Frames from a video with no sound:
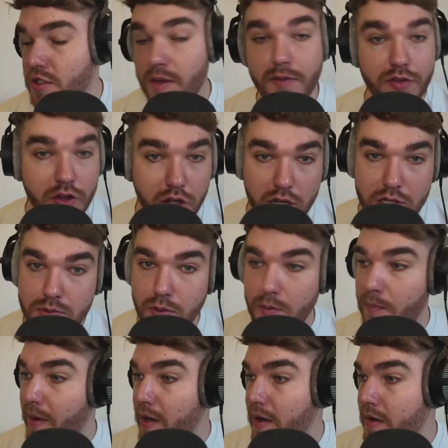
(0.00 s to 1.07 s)
of you guys would have
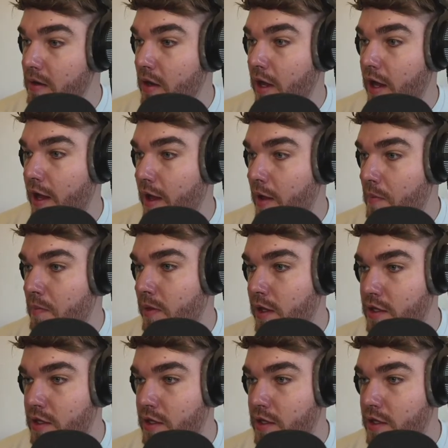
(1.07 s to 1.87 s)
been in.